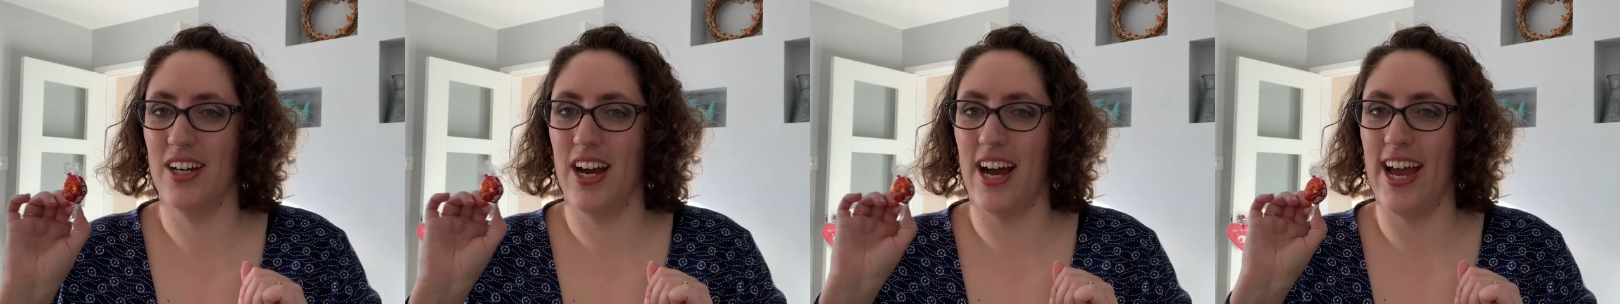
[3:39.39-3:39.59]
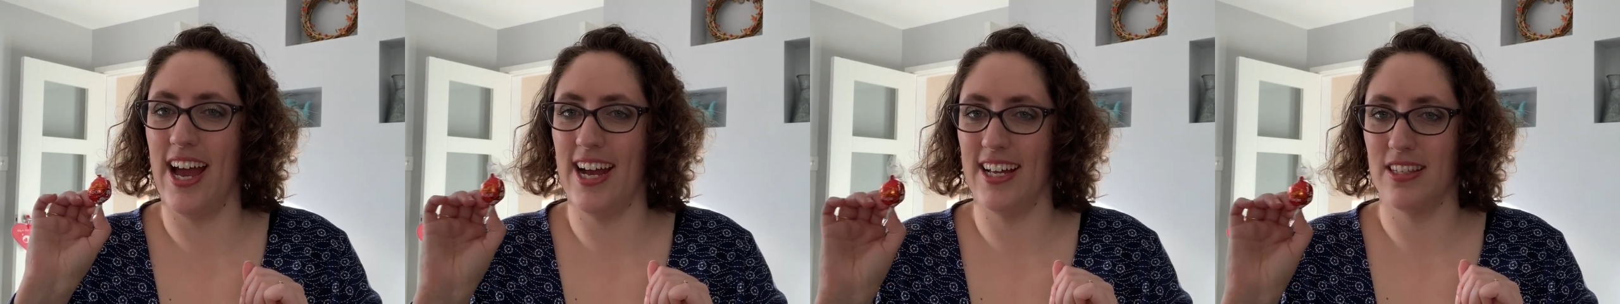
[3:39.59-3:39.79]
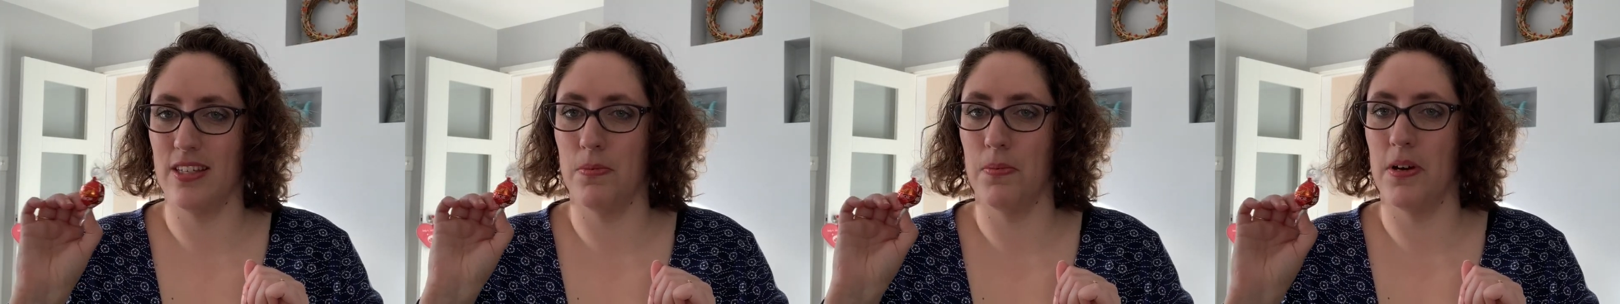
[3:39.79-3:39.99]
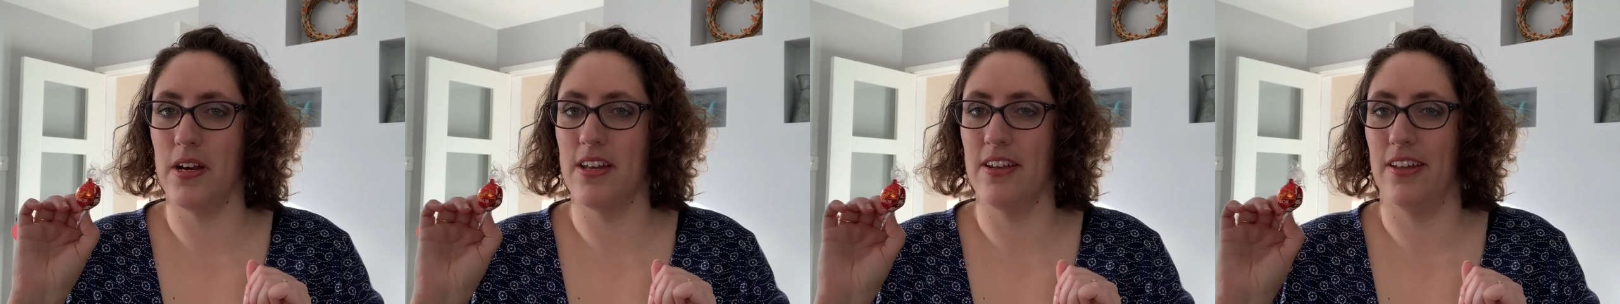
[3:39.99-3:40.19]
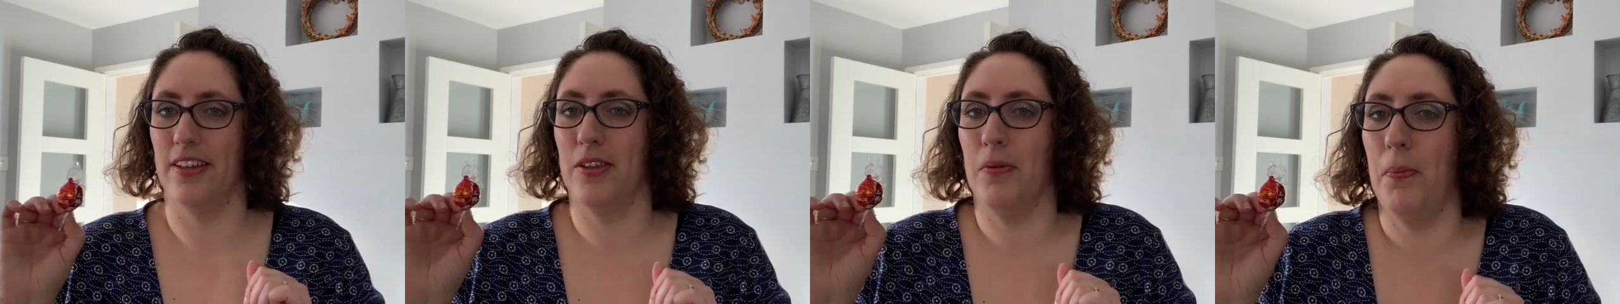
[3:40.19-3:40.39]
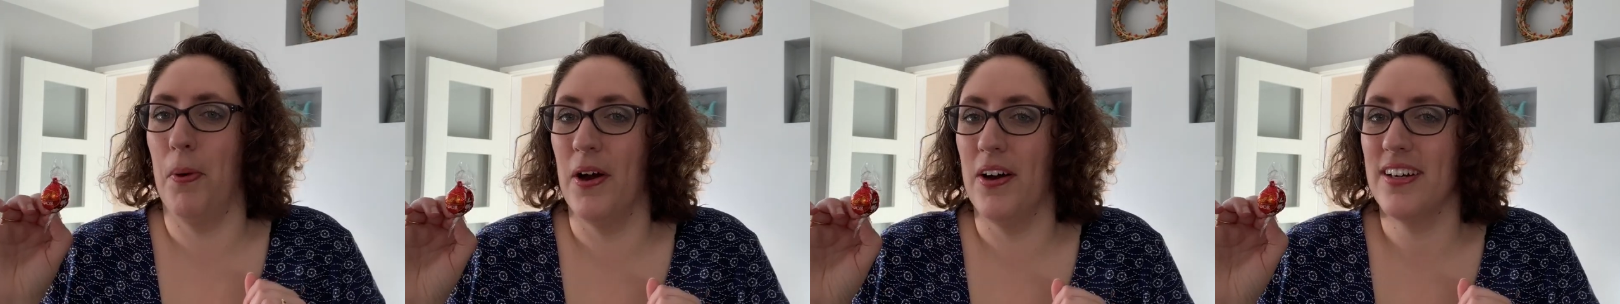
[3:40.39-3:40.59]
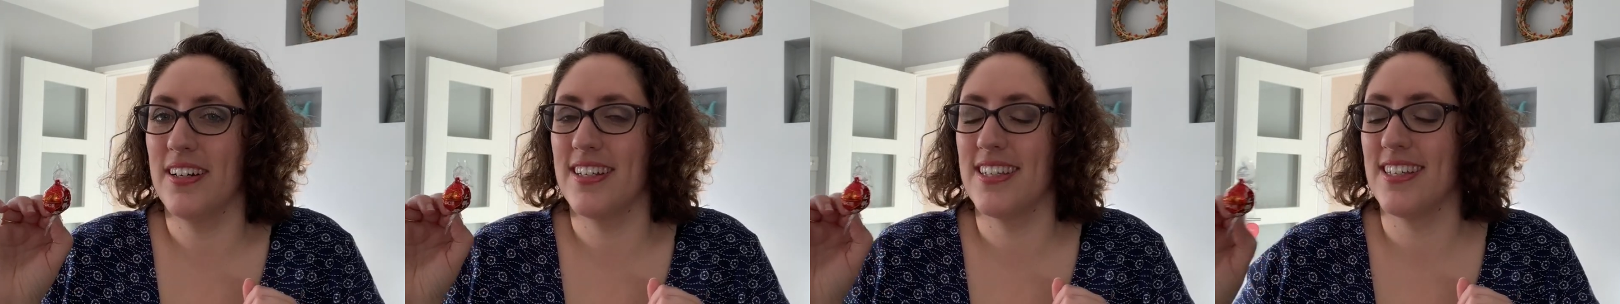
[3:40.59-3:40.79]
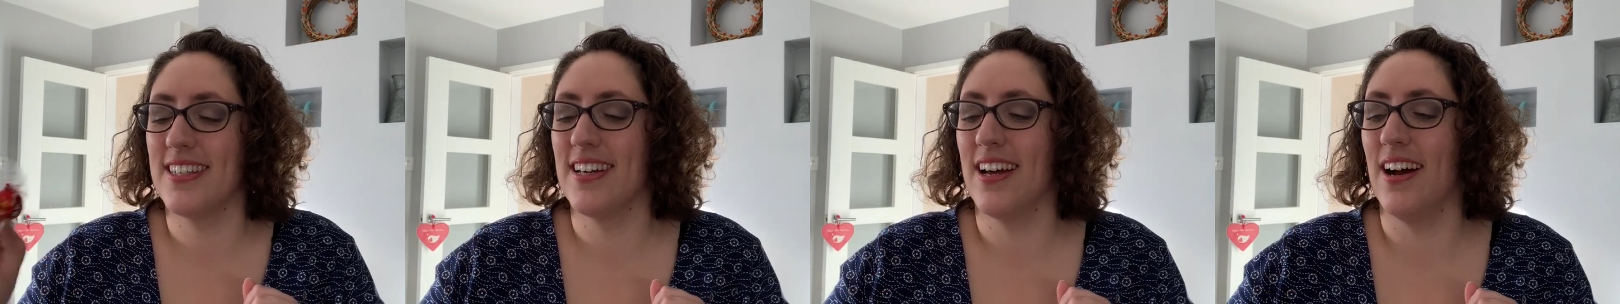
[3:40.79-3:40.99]
I had to buy another
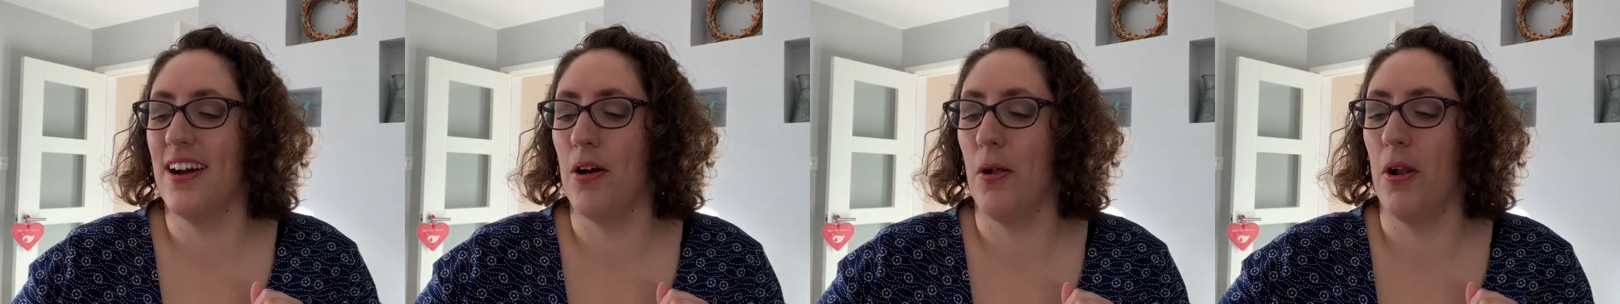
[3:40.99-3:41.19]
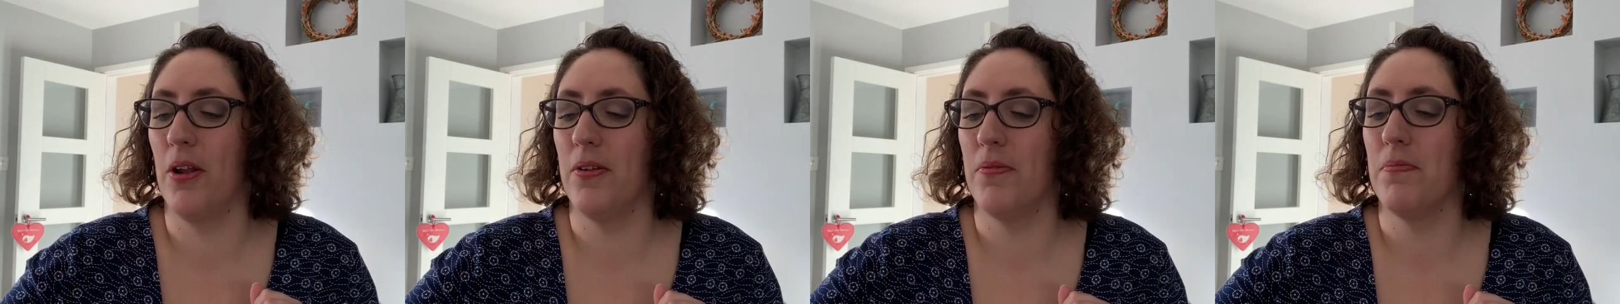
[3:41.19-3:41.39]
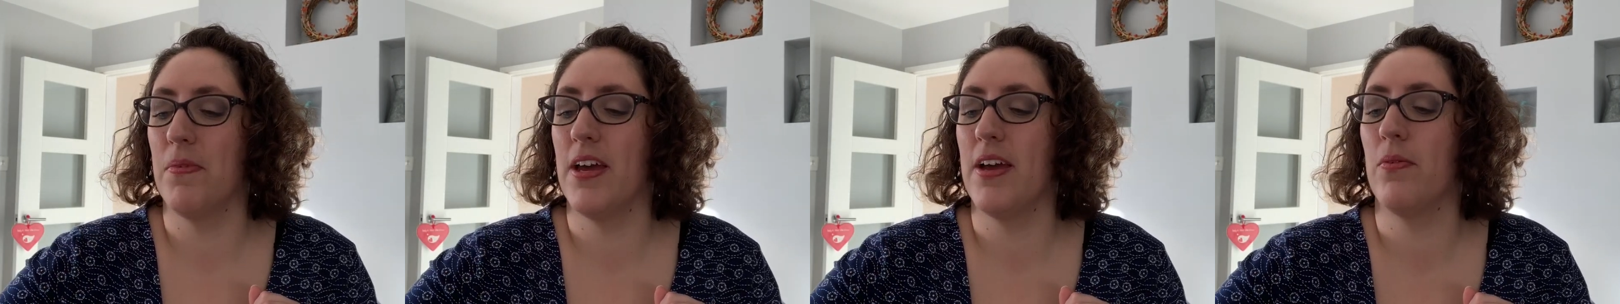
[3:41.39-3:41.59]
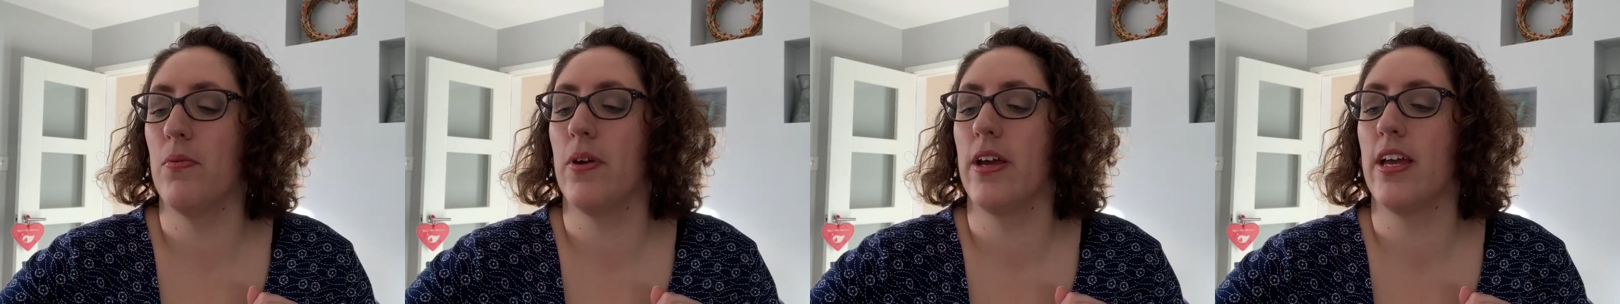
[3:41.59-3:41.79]
box, I'll admit.